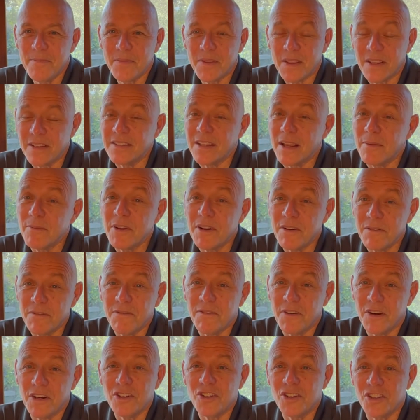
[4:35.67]
Because I'm going to
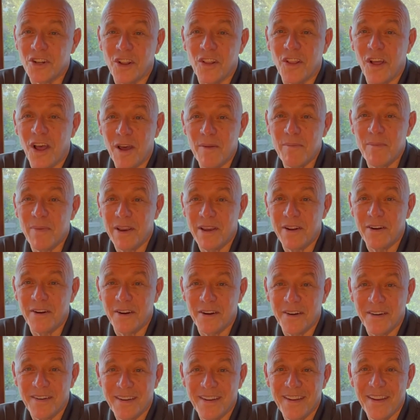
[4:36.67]
function a lot
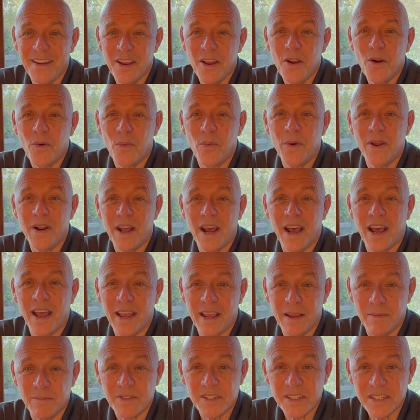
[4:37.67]
better when
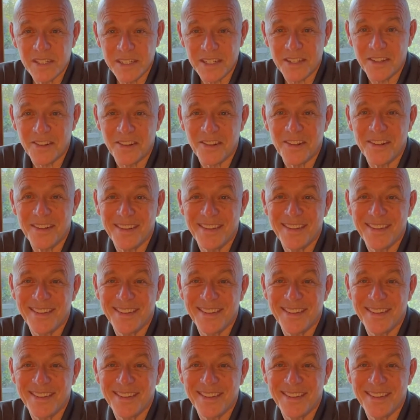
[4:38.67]
I am still